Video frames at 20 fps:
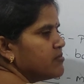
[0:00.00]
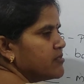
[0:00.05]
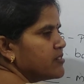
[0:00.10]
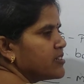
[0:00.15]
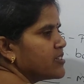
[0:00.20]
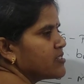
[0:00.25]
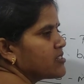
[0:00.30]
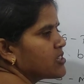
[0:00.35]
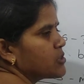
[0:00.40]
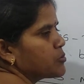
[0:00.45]

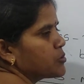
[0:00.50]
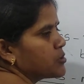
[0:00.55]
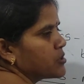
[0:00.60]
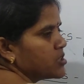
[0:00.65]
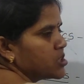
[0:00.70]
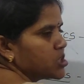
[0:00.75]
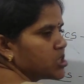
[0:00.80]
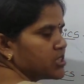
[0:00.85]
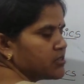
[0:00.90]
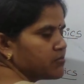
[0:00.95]
Rest
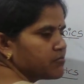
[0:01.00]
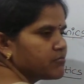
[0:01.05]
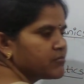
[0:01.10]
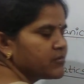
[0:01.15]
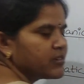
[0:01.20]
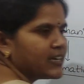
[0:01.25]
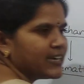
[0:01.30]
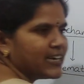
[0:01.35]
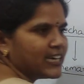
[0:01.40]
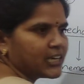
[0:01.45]
position.
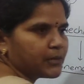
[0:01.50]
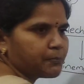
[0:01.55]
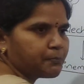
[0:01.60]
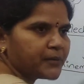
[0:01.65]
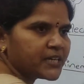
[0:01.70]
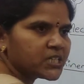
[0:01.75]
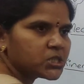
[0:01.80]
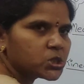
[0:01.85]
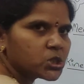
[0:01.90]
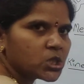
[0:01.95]
I
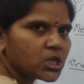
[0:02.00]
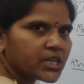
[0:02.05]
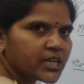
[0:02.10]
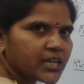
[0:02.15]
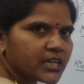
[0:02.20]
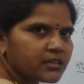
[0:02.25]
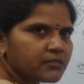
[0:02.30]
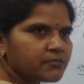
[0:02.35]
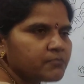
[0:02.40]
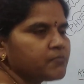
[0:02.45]
repeat
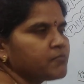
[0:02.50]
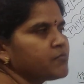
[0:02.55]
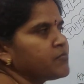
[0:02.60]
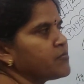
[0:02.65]
children,